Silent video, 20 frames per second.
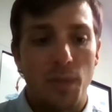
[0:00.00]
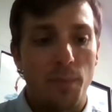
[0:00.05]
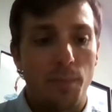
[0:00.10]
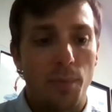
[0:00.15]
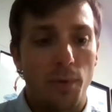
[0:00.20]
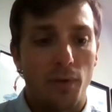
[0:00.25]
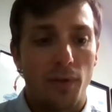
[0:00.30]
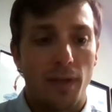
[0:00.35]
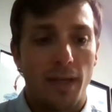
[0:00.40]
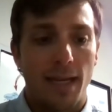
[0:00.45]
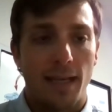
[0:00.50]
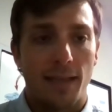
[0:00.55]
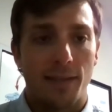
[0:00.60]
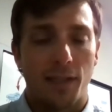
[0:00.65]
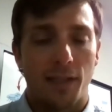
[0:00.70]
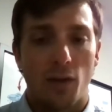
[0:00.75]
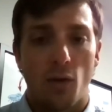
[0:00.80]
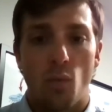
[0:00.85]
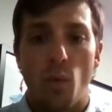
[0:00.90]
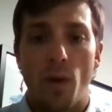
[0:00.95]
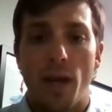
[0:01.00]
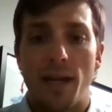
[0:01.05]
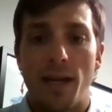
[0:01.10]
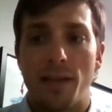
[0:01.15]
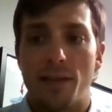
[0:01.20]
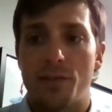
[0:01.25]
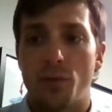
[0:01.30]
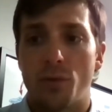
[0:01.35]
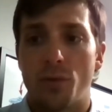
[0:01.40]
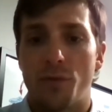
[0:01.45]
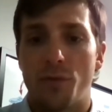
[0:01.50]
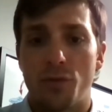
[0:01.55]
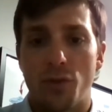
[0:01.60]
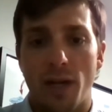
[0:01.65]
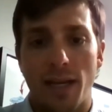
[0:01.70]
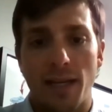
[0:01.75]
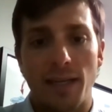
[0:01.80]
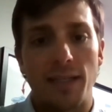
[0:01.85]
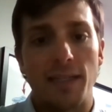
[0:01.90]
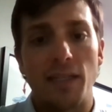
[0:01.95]
people as like a way to sort of
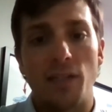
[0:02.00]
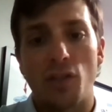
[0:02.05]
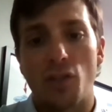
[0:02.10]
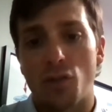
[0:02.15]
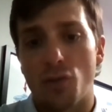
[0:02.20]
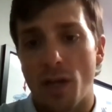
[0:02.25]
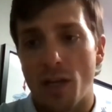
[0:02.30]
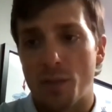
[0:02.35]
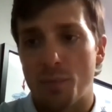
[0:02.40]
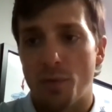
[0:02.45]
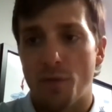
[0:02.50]
try and de-stress